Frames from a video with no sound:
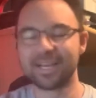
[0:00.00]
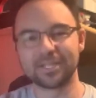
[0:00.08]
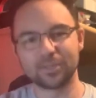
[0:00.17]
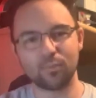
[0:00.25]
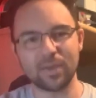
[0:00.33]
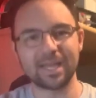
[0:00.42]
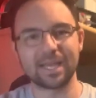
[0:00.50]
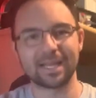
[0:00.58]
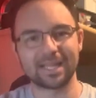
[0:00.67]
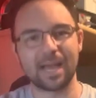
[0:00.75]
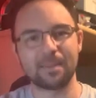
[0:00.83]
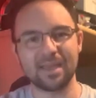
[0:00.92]
so we can
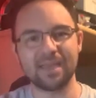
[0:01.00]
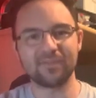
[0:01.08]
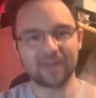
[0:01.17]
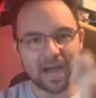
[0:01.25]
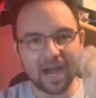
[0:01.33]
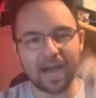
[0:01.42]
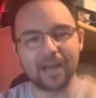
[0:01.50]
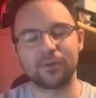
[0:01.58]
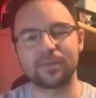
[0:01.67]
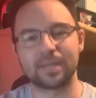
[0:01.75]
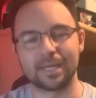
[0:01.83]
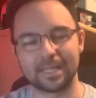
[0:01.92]
climb even
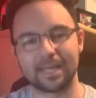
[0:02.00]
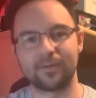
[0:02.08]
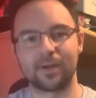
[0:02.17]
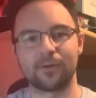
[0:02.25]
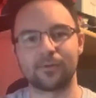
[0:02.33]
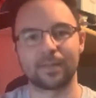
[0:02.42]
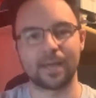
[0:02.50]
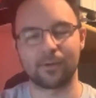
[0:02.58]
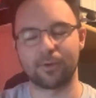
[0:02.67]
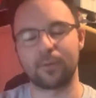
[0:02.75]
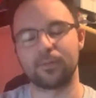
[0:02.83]
higher the 1100 ladder.